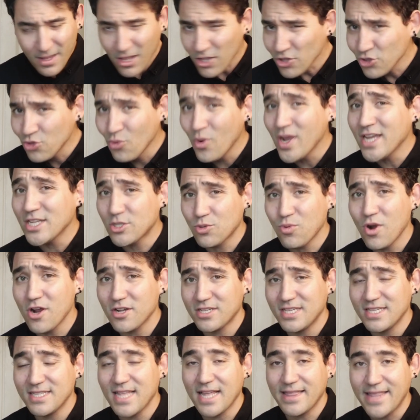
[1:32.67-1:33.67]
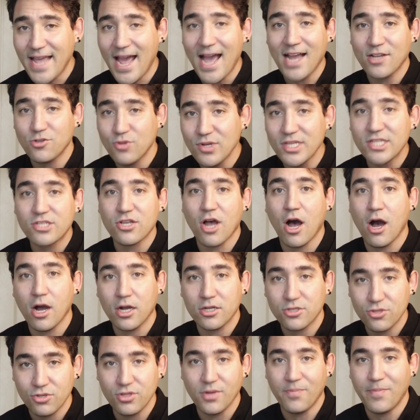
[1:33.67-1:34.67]
The way it works is that they actually
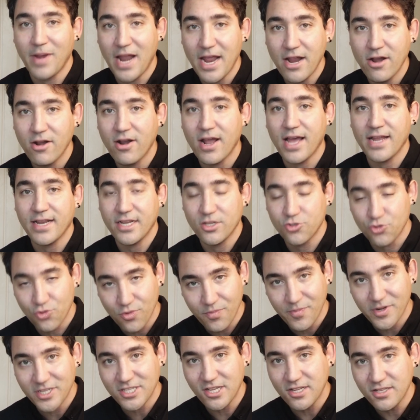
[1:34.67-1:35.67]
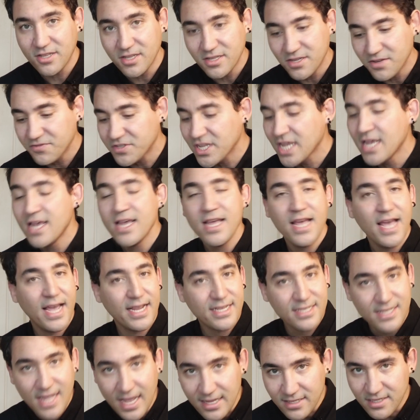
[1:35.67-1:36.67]
talk to the player and his representatives
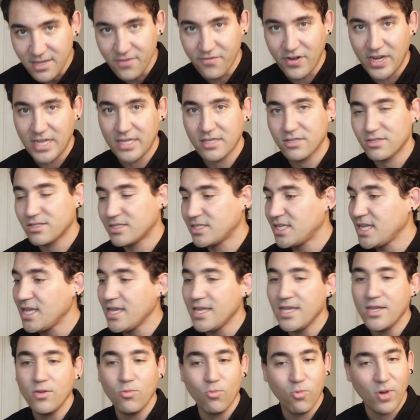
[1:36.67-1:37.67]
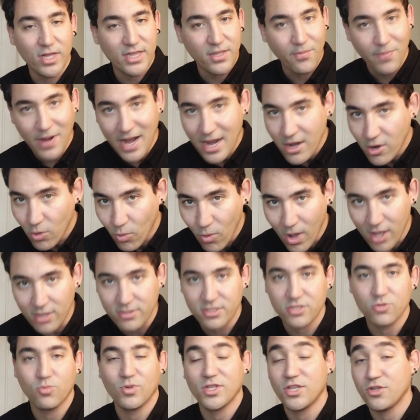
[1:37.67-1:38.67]
extensively, see what the player
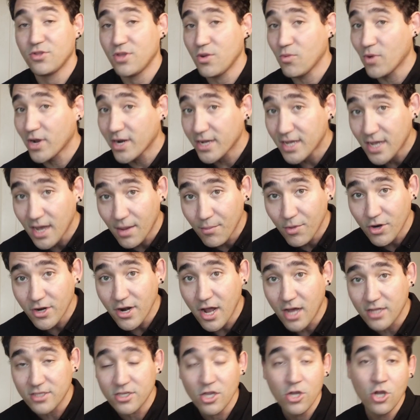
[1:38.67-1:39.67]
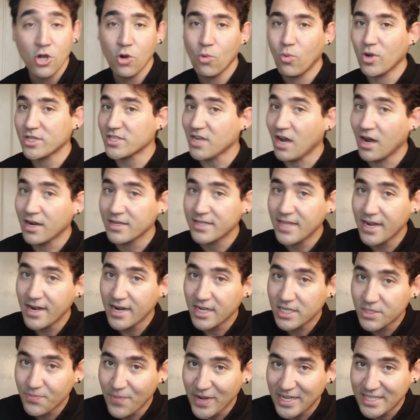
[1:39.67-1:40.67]
wants, whether they want to come or not, what are their
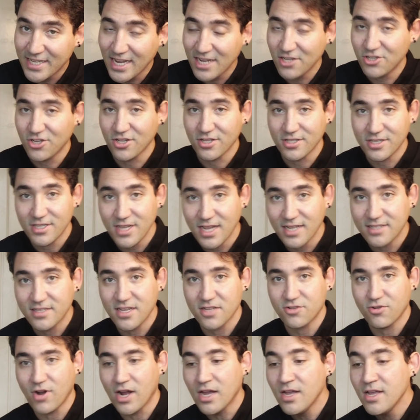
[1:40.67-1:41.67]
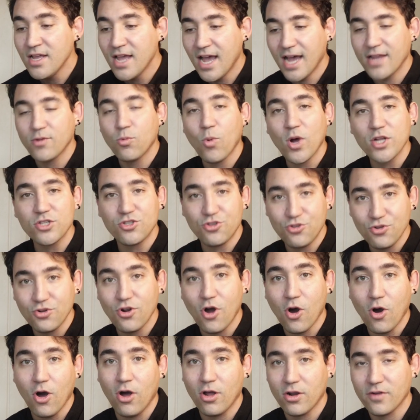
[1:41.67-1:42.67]
expectations, etc. And once you
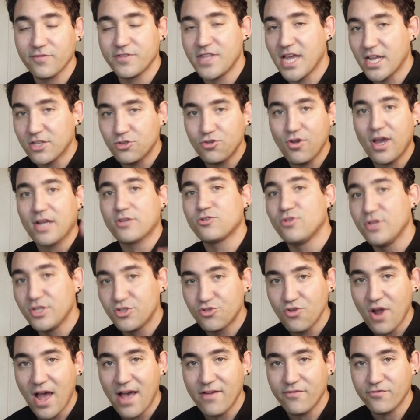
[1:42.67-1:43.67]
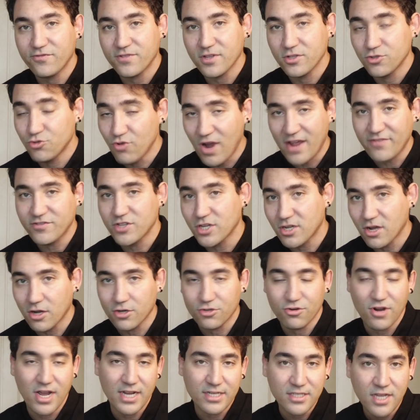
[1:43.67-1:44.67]
know all of that, you actually draft a
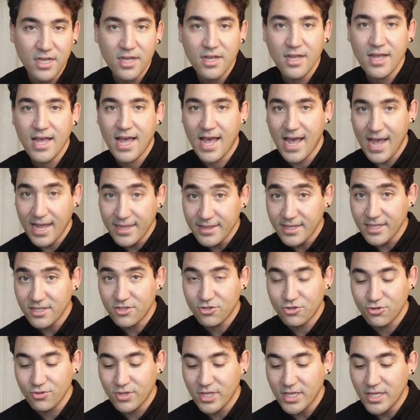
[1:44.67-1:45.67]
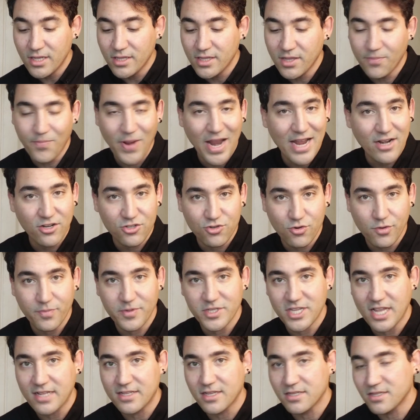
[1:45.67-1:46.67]
contract, hand it to the player's
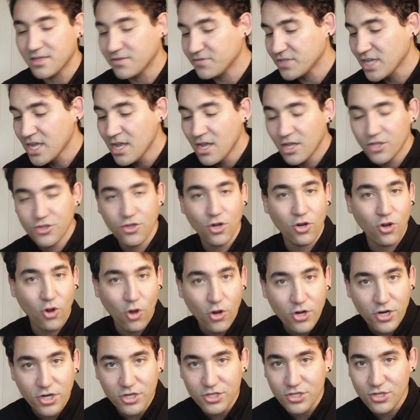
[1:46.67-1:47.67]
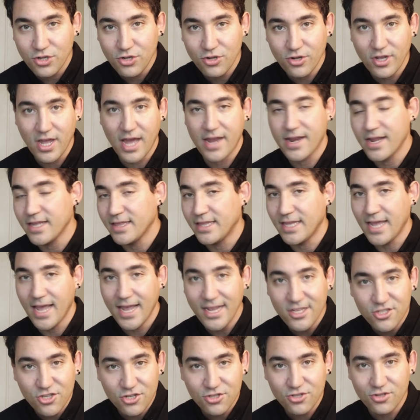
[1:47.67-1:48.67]
representatives. The lawyers look at it, the
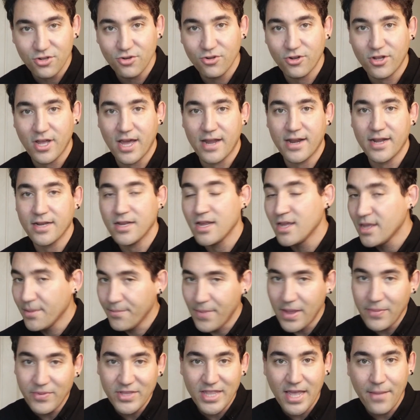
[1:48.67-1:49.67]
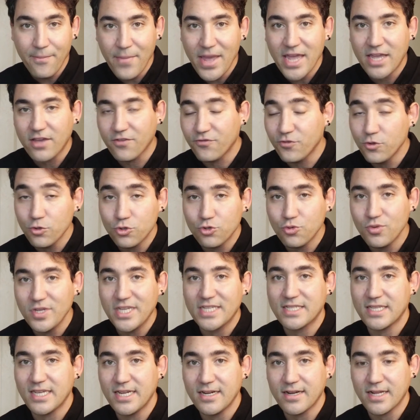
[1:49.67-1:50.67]
agents look at it, maybe they make a few
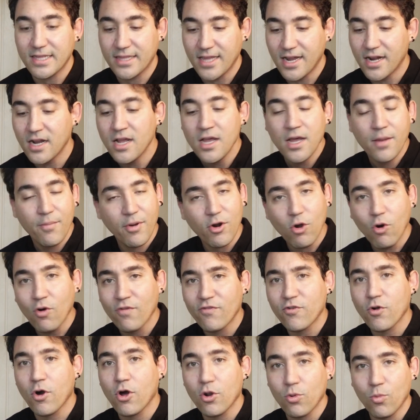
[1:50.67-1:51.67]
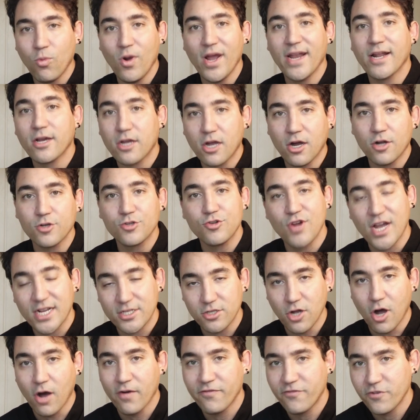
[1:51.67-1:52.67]
tweaks here and there. But overall, when a contract
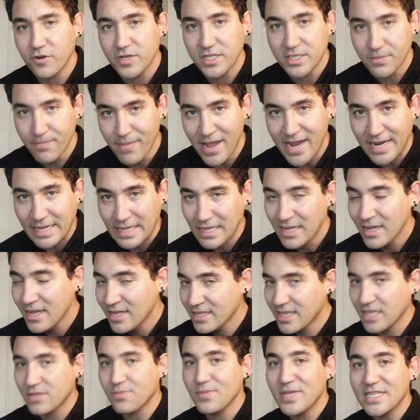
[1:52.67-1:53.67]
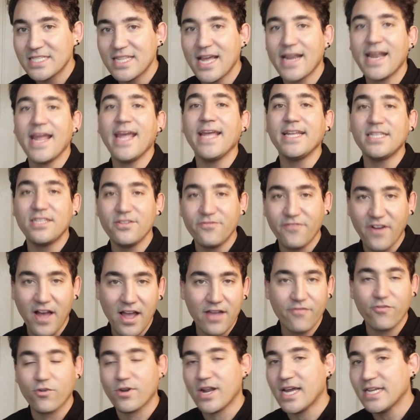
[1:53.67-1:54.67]
offer is made, that means that
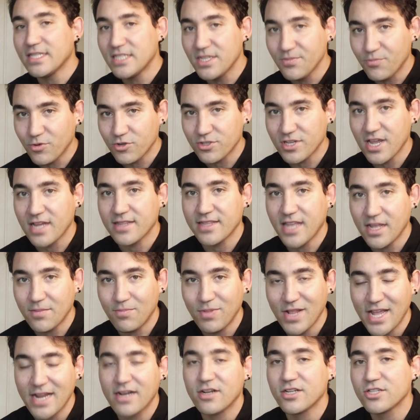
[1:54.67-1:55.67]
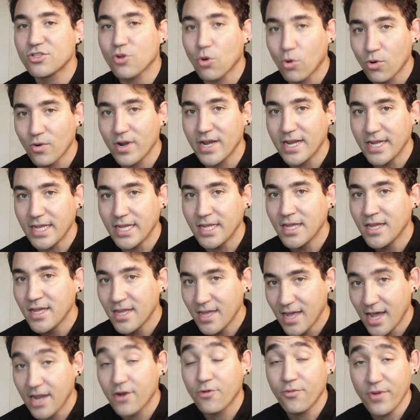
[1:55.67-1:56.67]
85 or 90% that player is already
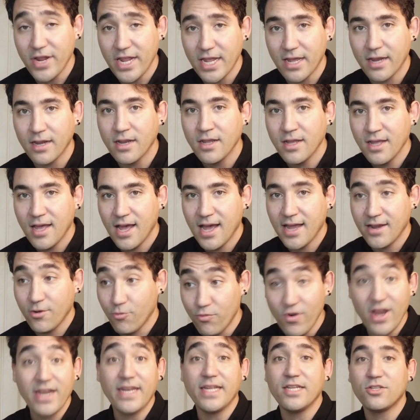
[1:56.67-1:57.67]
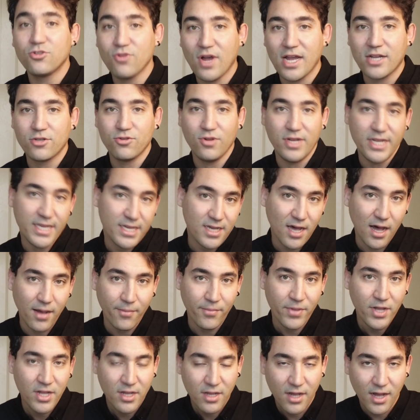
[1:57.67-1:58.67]
agreeing and ready to actually
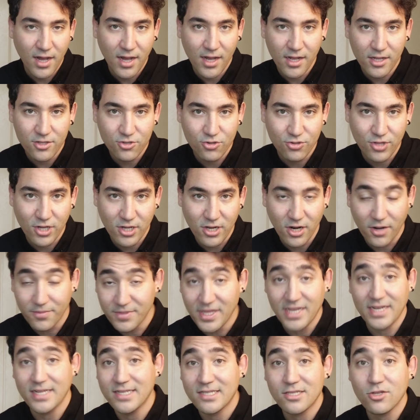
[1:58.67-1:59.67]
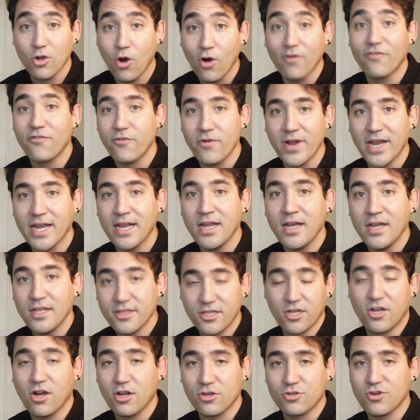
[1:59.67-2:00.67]
come to the club that is offering
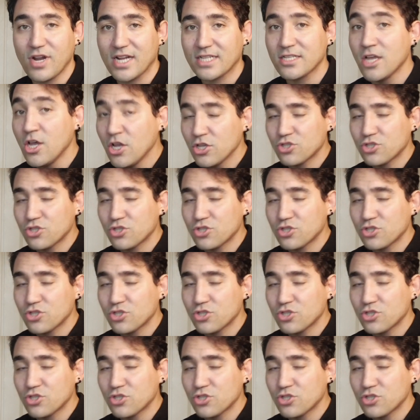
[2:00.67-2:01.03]
the contract.